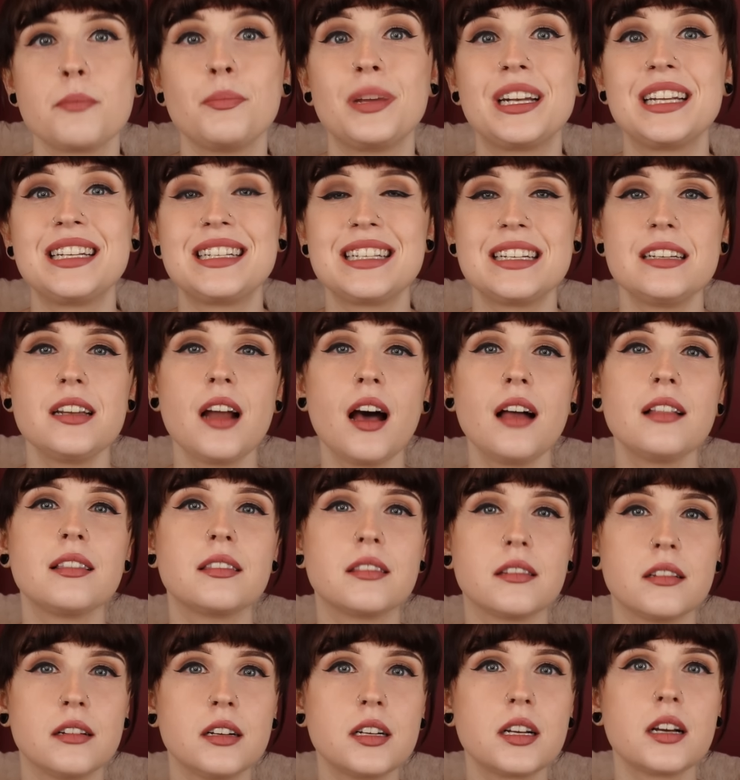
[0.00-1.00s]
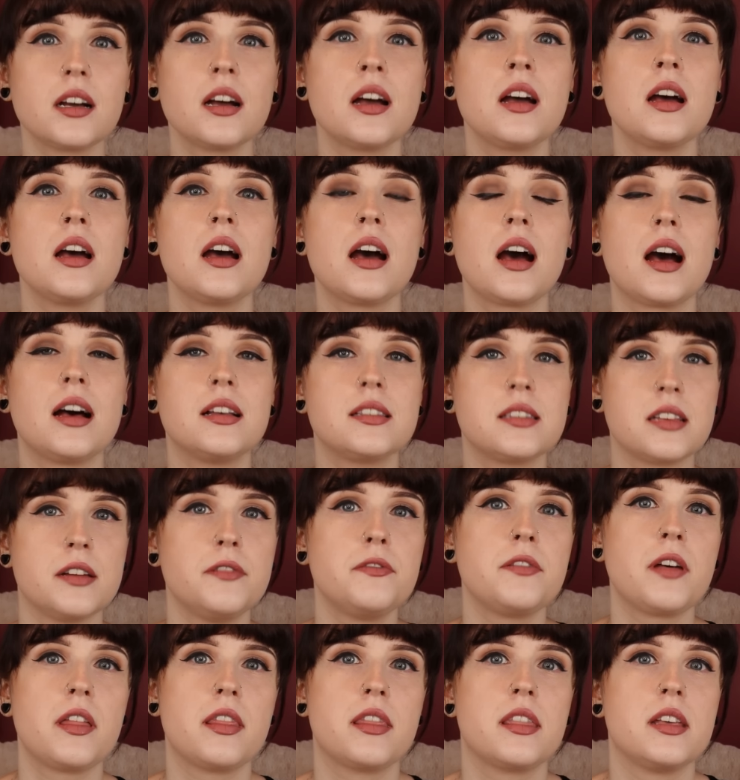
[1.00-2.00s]
but it did not look as
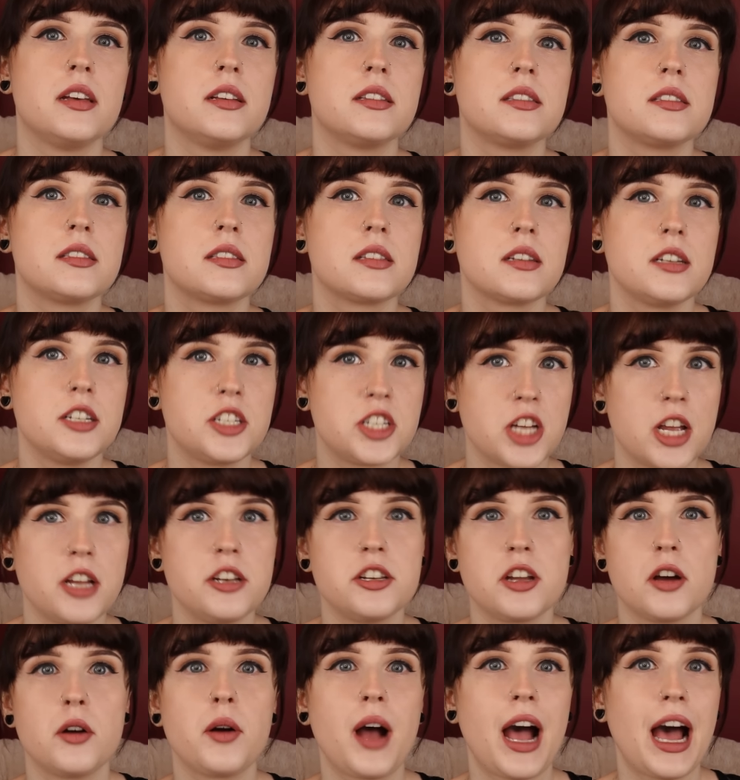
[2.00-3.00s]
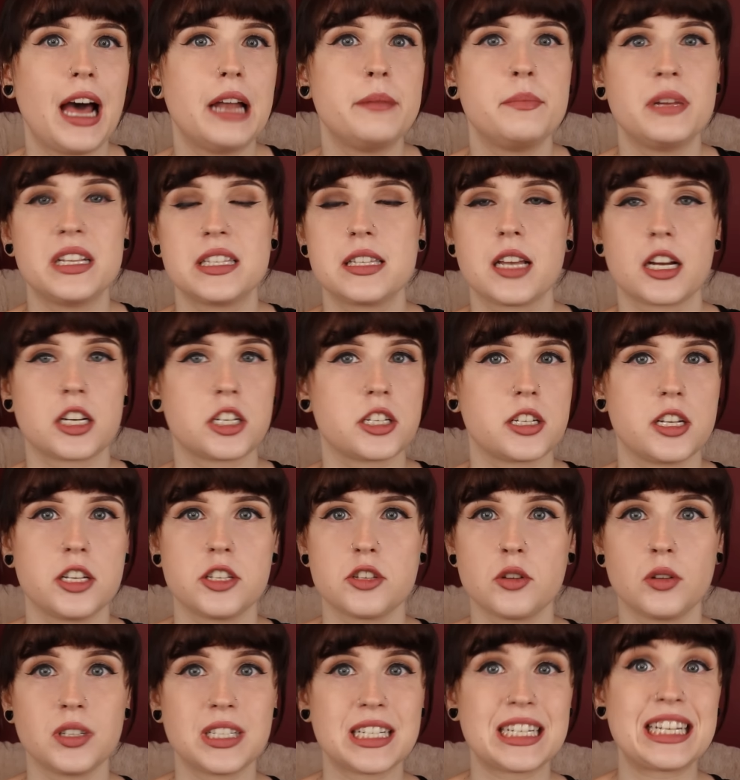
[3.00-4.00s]
if this Jane Doe had been sexually
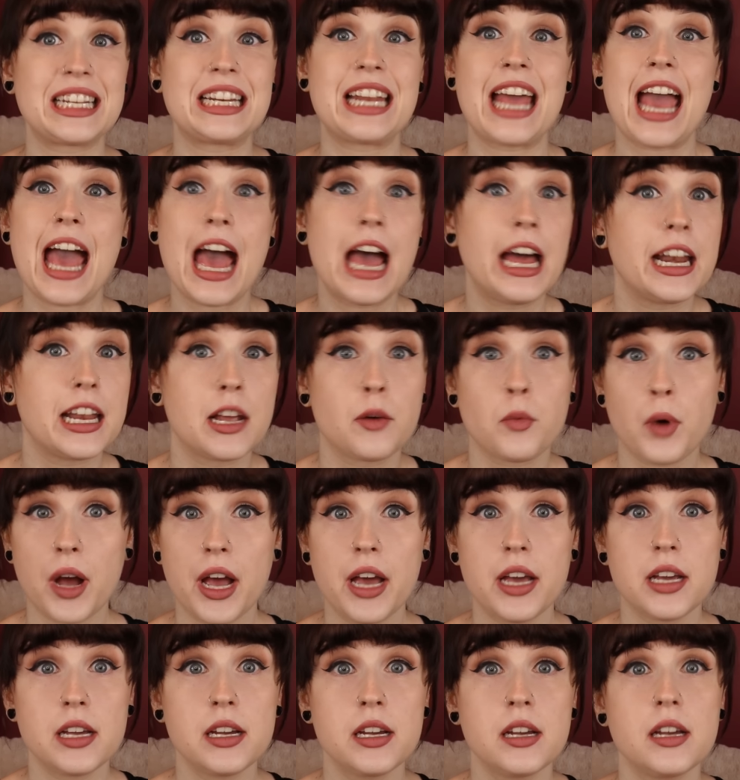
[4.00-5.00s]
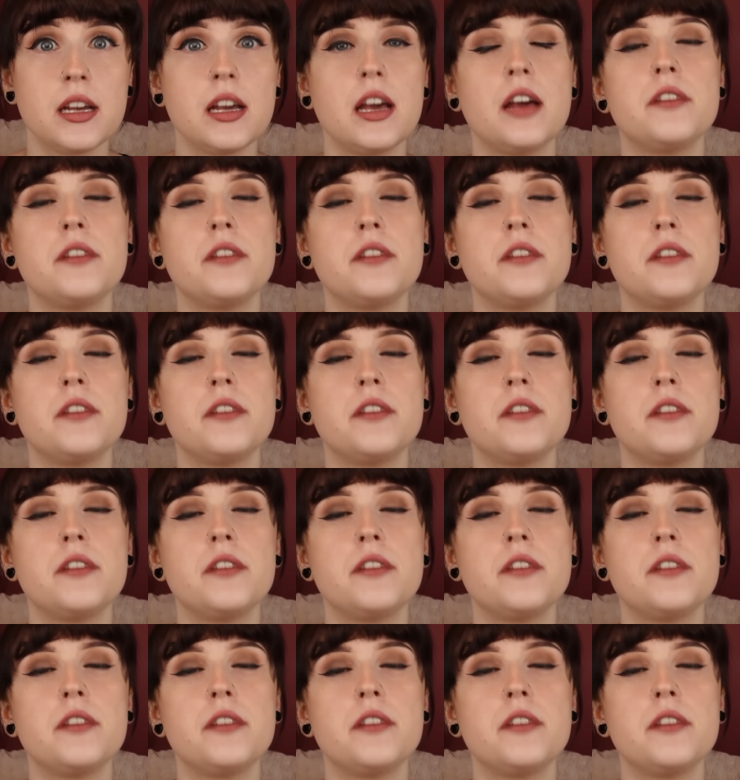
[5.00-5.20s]
assaulted in any way.